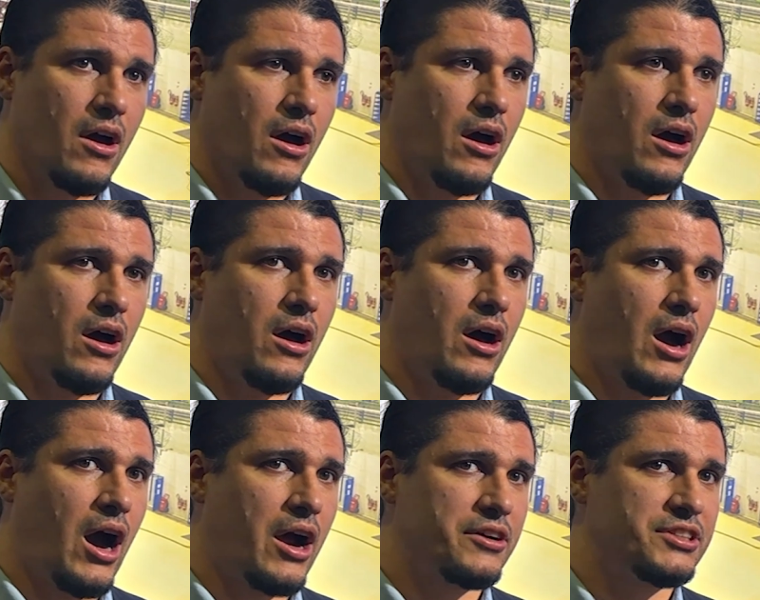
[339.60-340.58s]

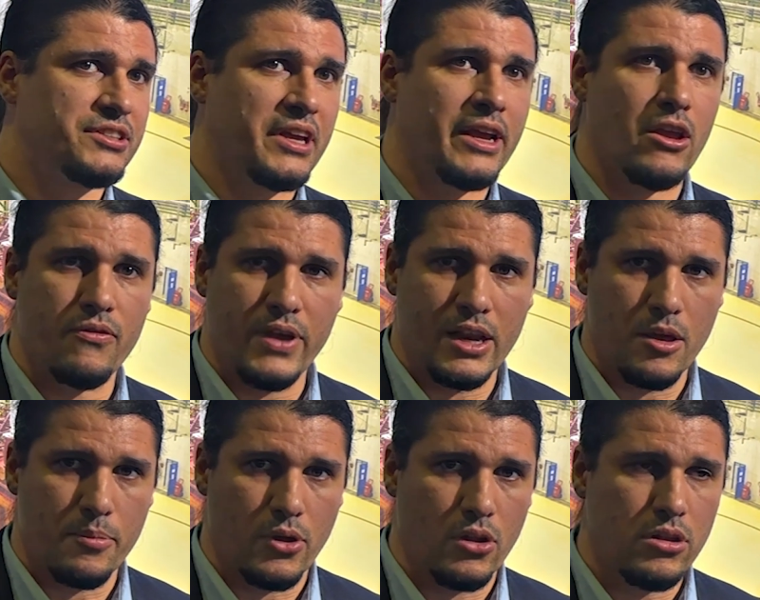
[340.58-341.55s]
are still
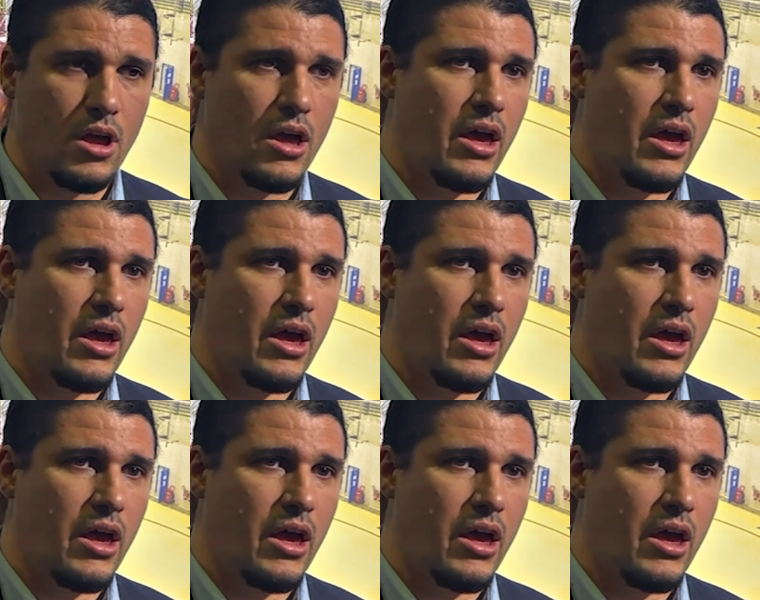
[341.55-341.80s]
available